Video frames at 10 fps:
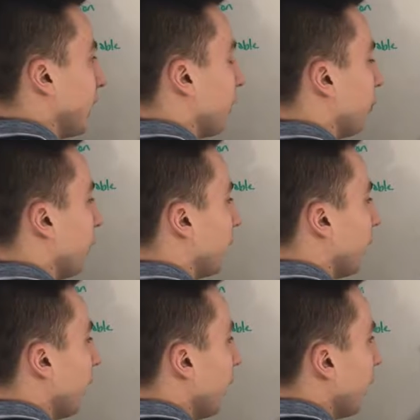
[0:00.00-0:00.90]
is kind of
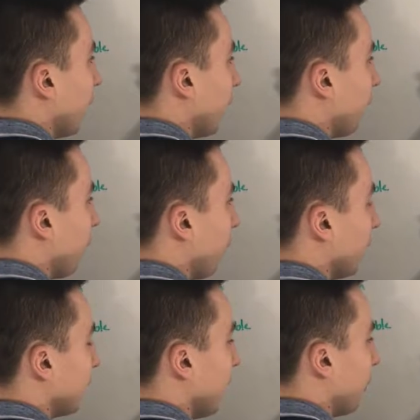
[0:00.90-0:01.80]
weird. Like,
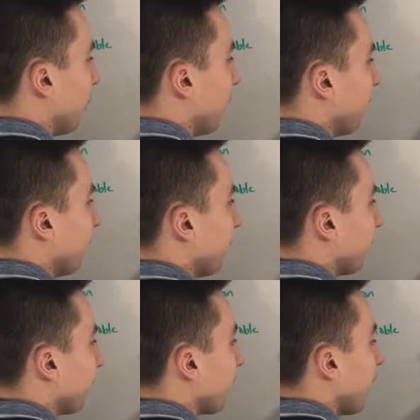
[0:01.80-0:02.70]
for example,
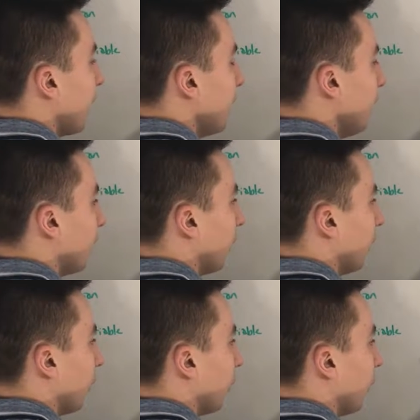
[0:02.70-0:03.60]
here,